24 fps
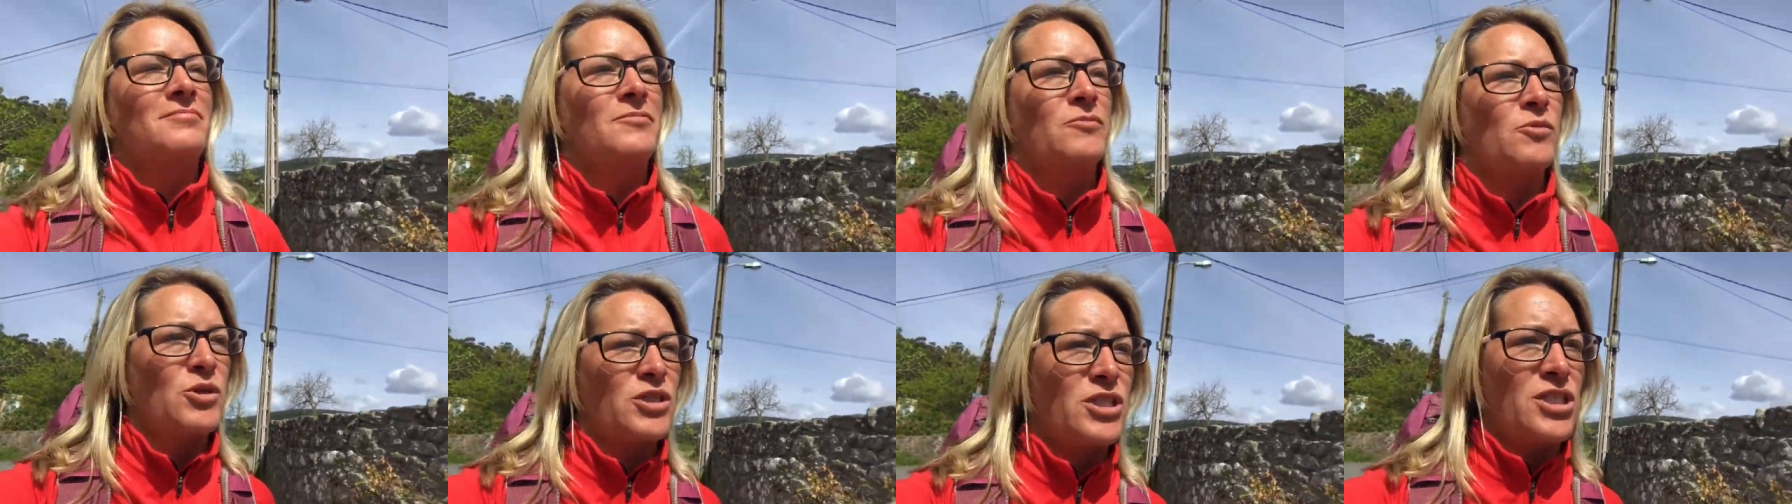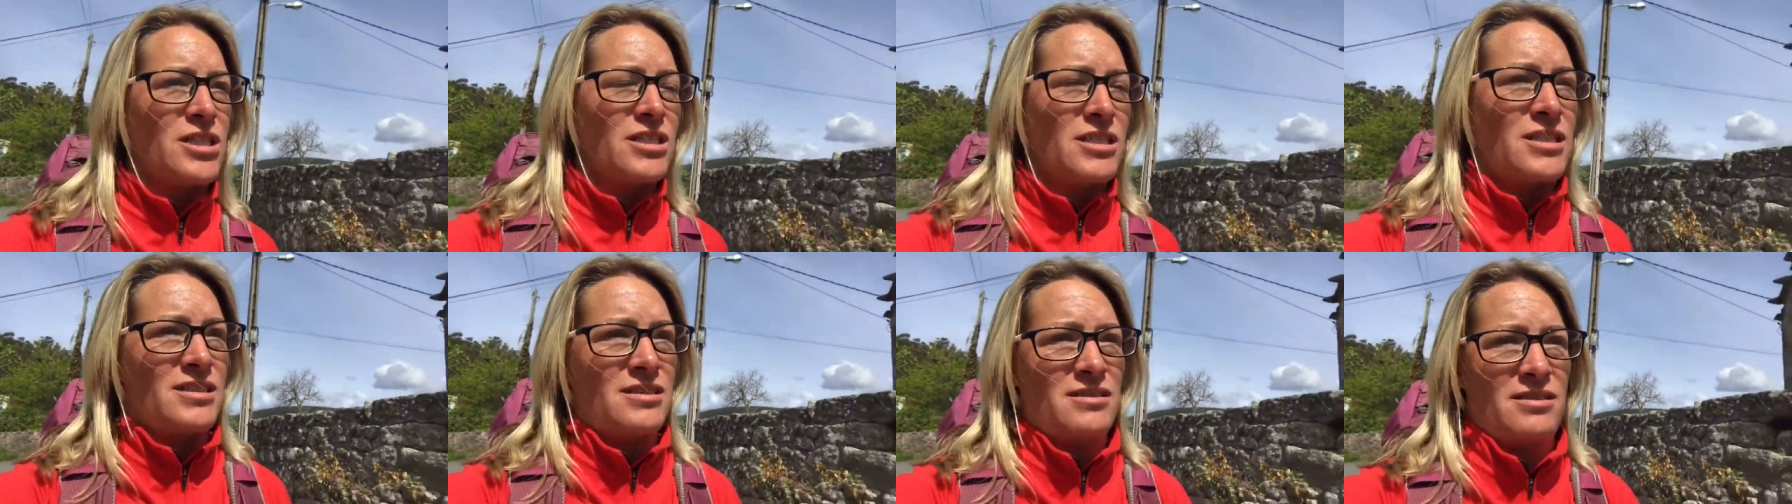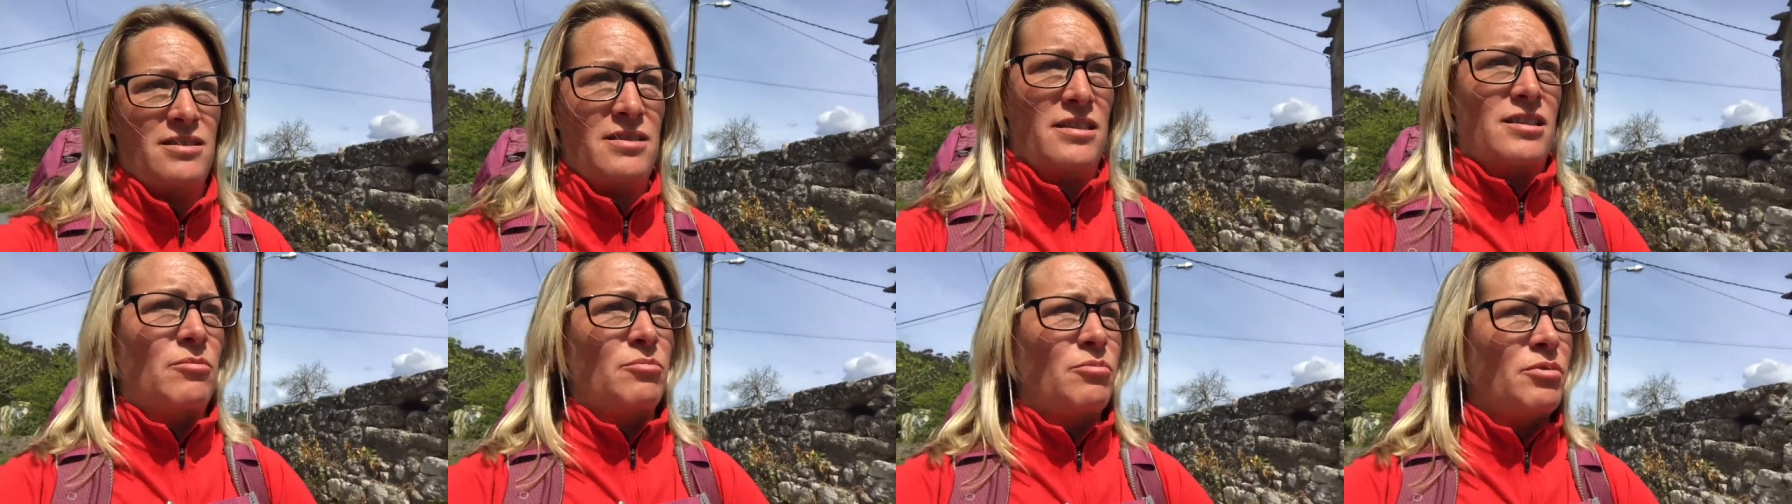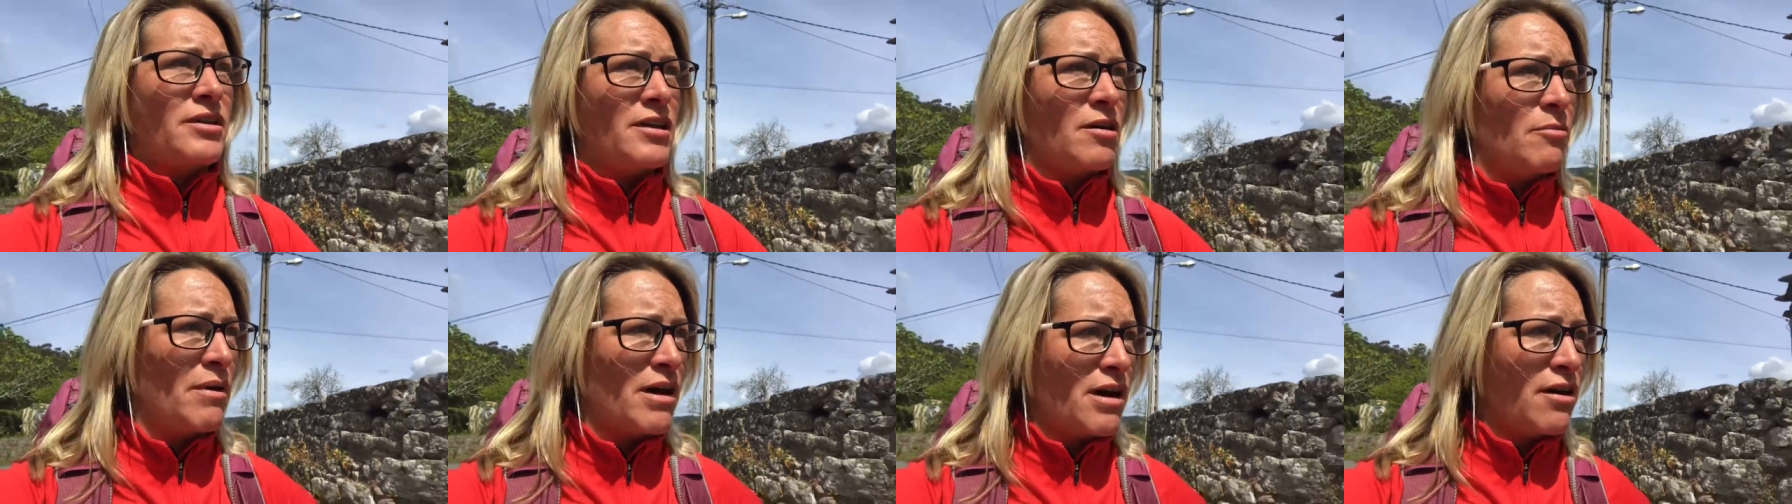which is
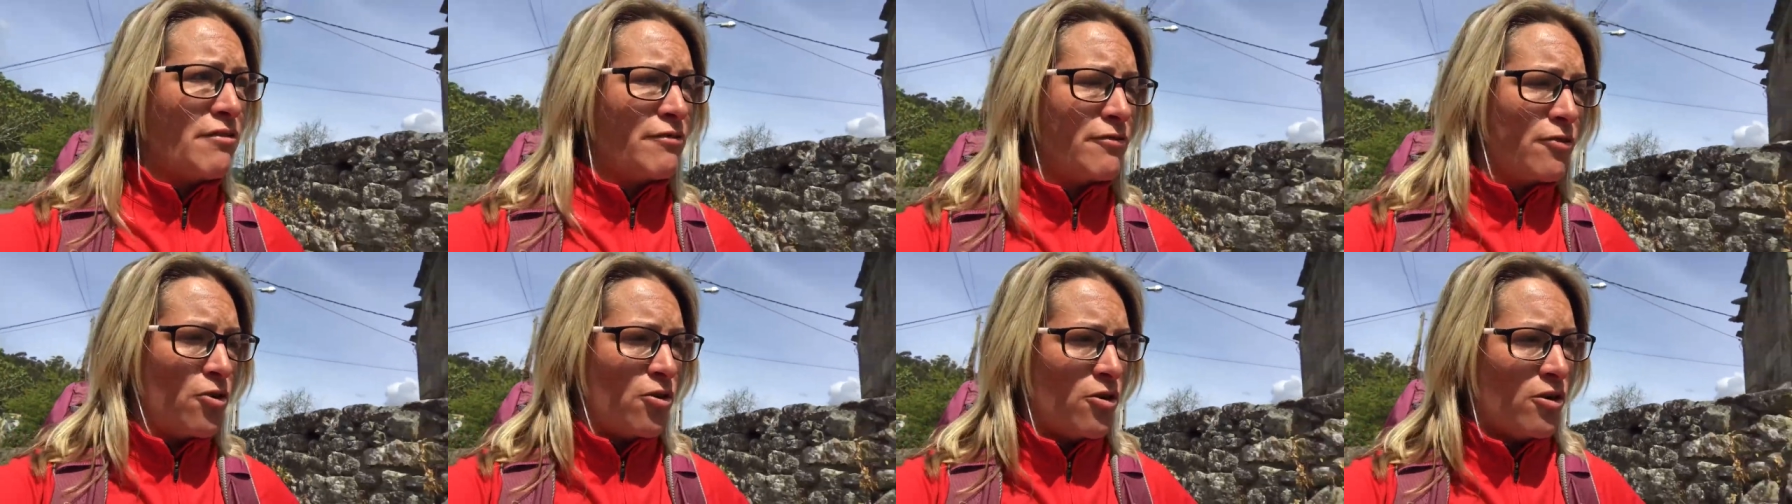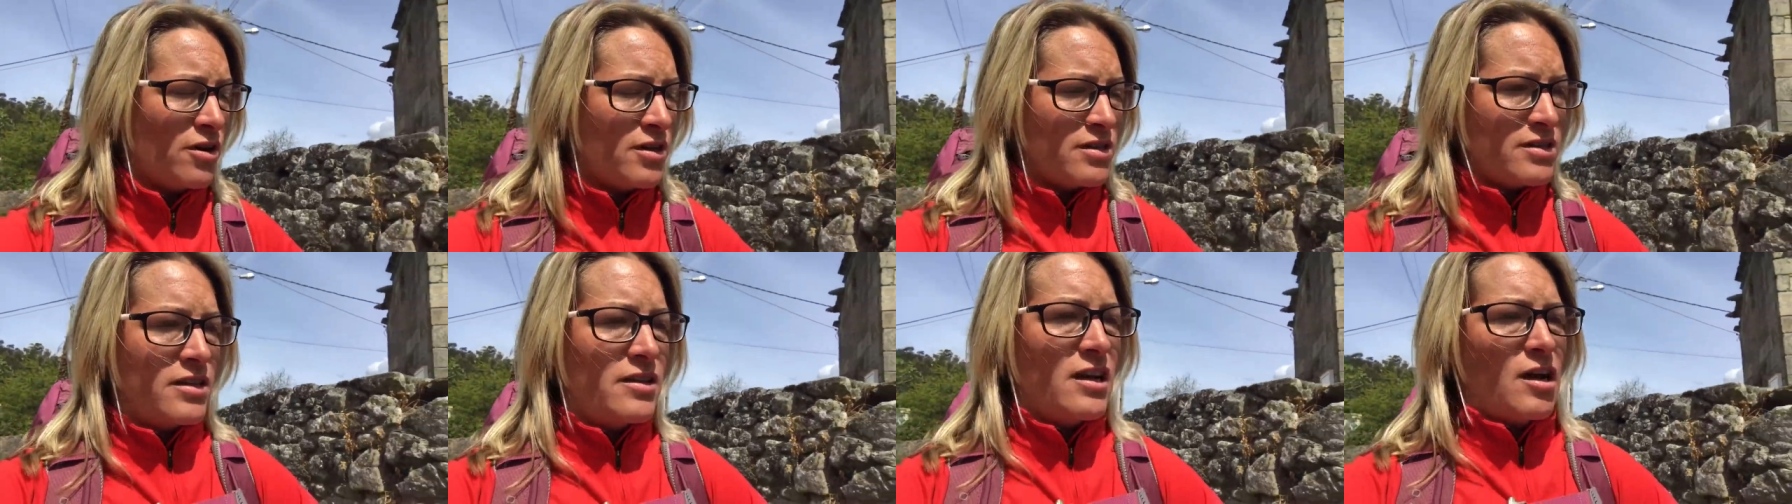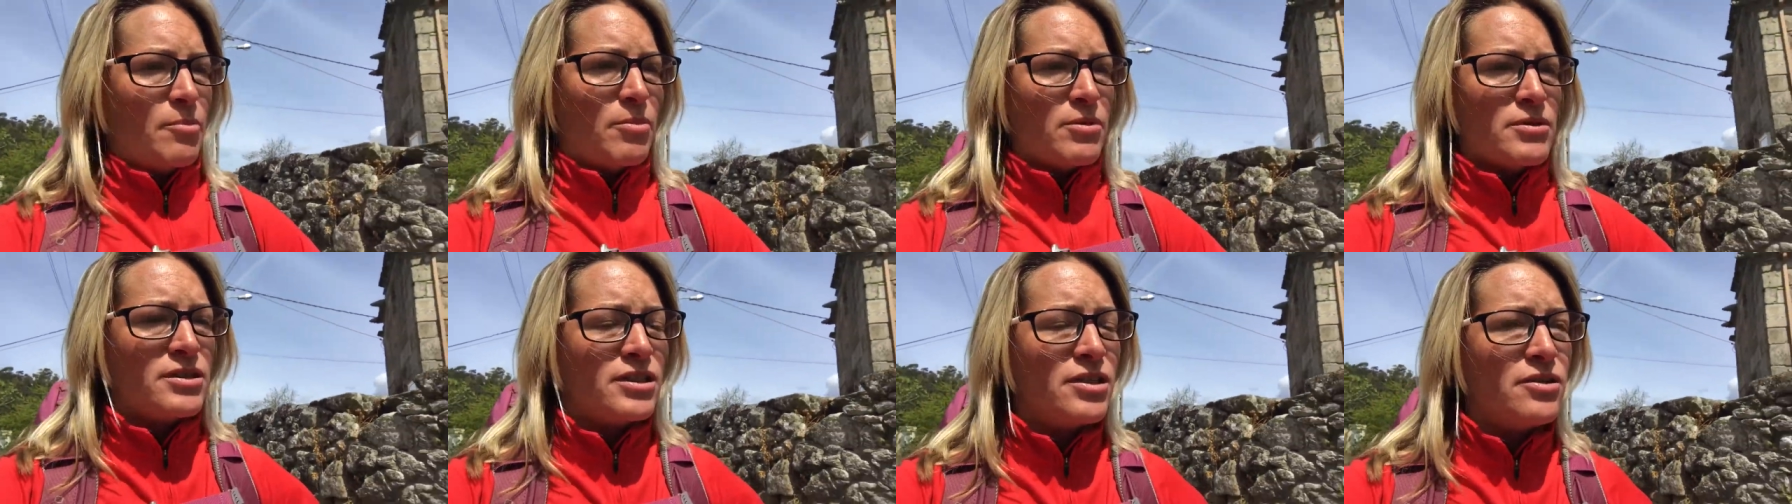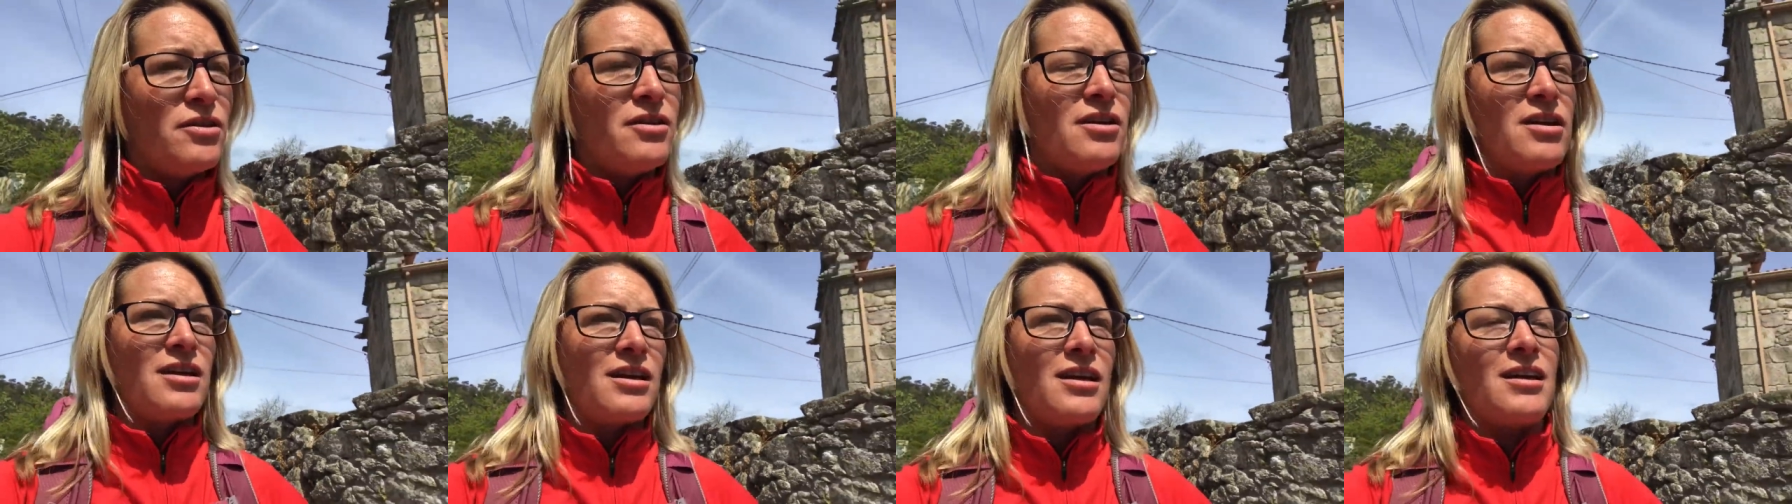simply a metaphor, it's an
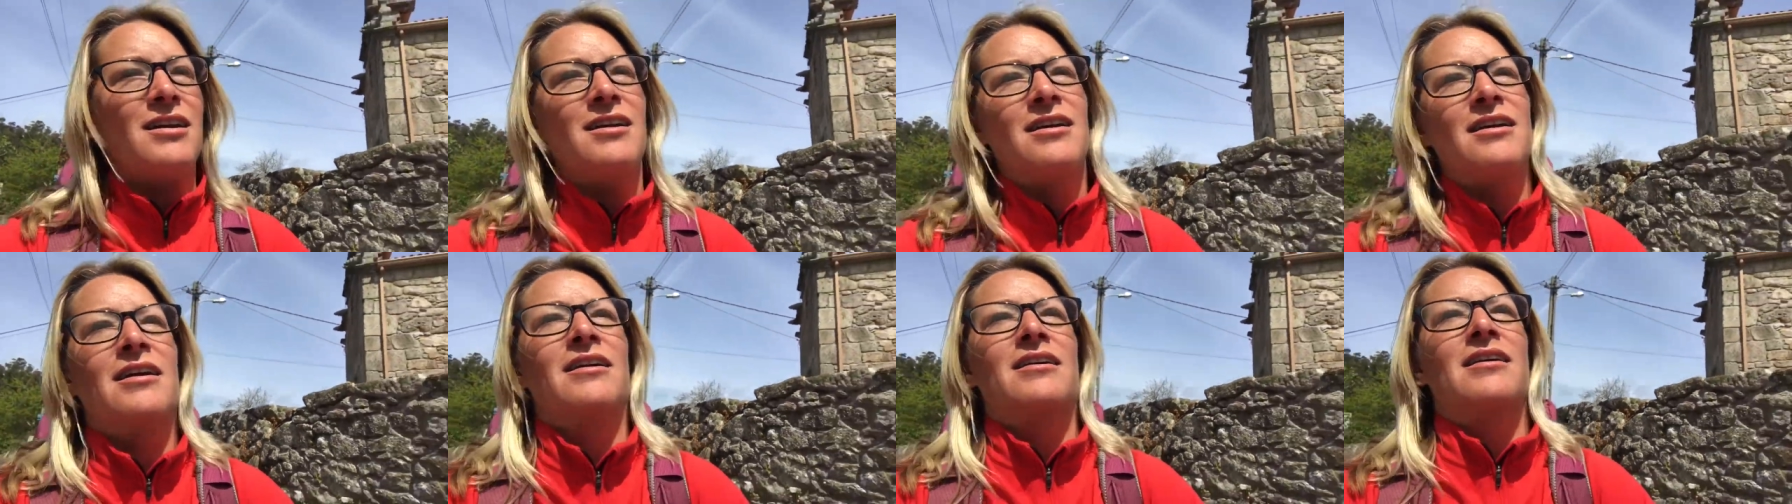opportunity